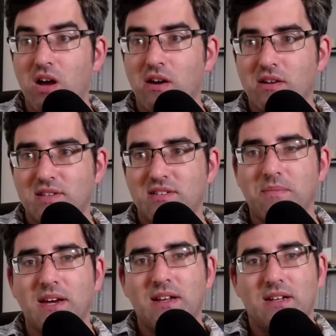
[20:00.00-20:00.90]
because I see
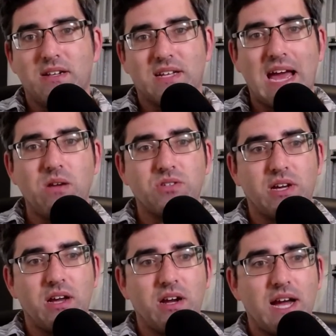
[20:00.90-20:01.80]
my little counter
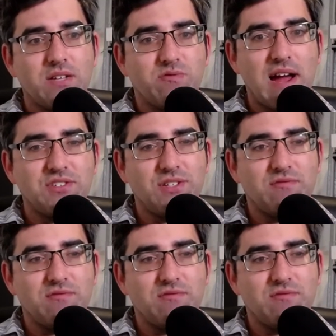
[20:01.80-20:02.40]
here has ratchet